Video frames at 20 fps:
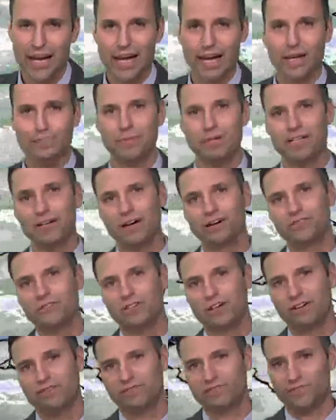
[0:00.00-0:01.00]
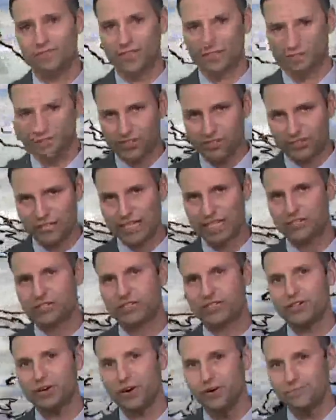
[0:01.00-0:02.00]
And because of the sleet
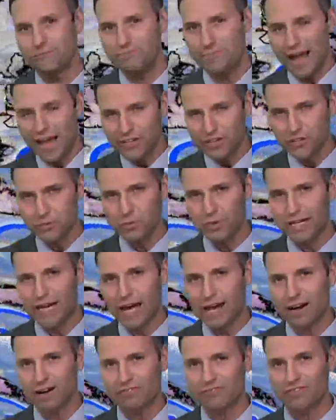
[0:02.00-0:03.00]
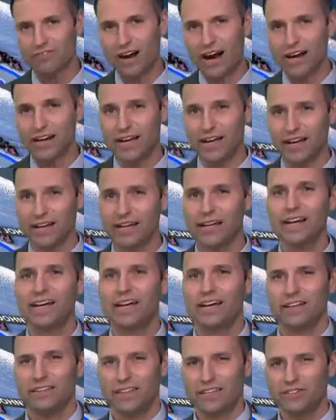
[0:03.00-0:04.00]
snow mess we got on Friday,
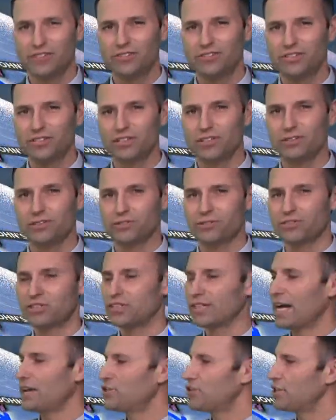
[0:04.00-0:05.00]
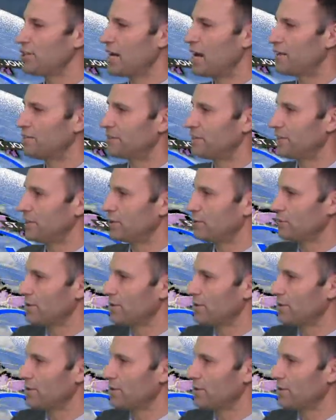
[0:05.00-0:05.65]
things are still a little sketchy out there.